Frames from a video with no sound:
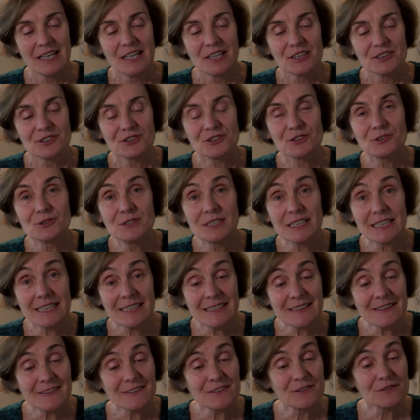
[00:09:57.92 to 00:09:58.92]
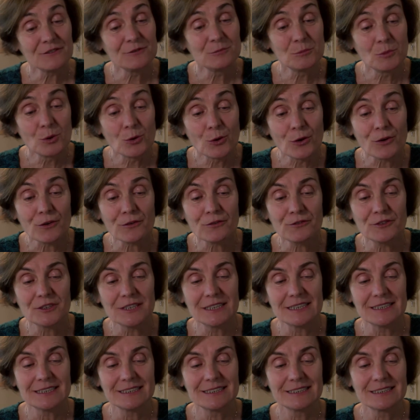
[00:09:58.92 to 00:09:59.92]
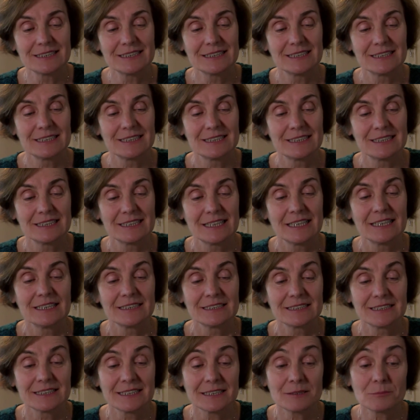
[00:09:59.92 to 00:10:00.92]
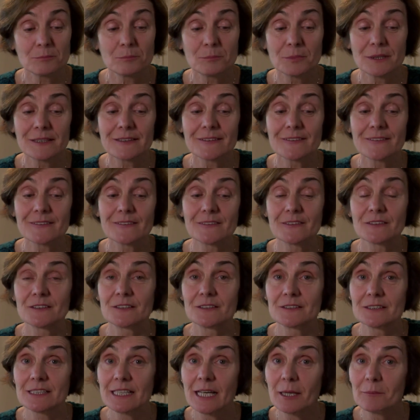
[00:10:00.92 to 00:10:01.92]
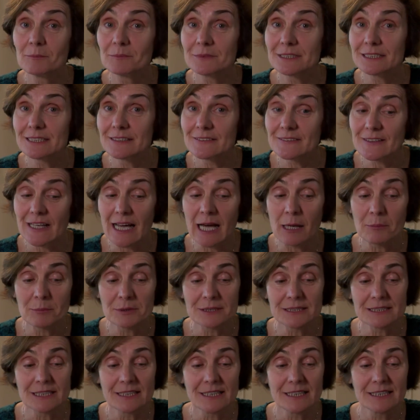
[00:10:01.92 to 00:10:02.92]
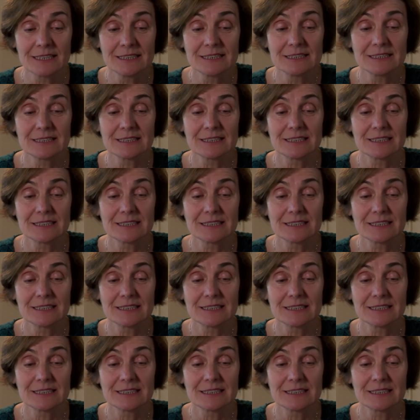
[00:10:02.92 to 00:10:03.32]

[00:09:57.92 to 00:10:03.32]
Through days of morphine, titbits to tempt his appetite.